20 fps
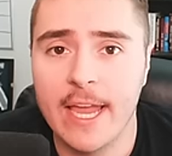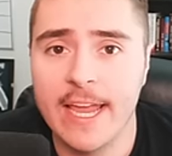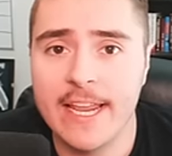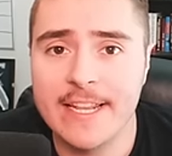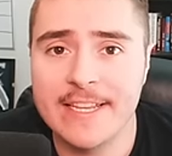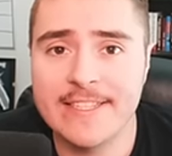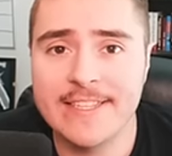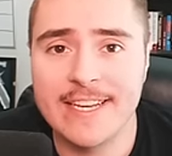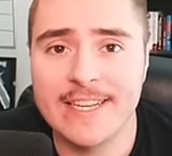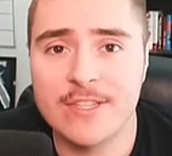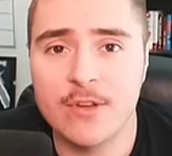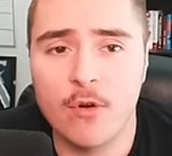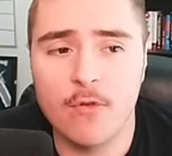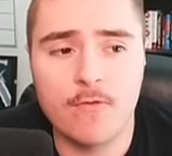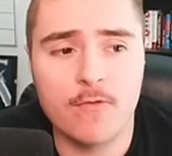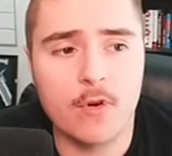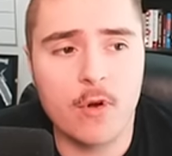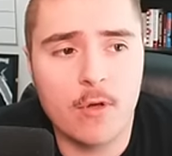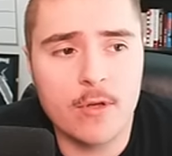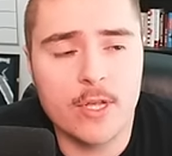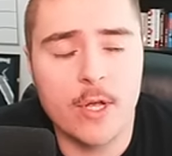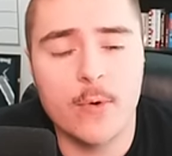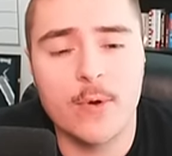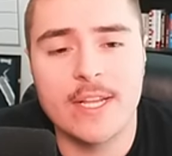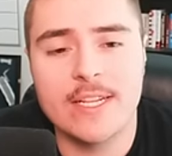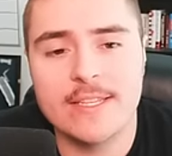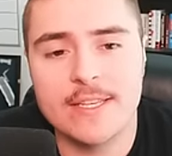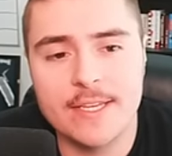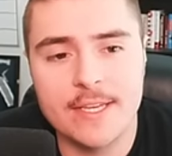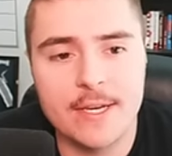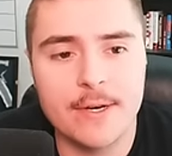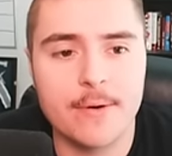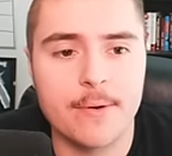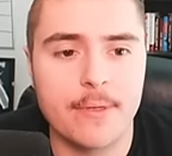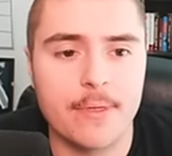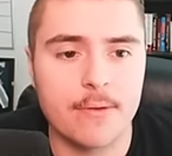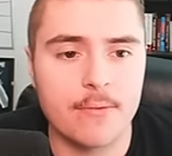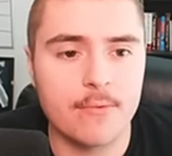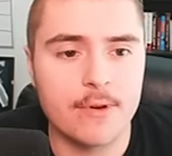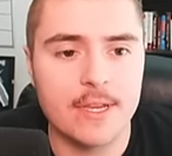86 overall going into year
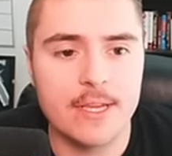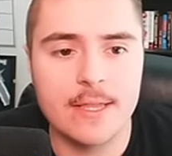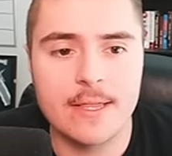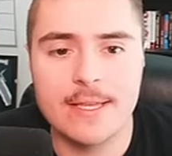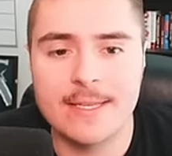three.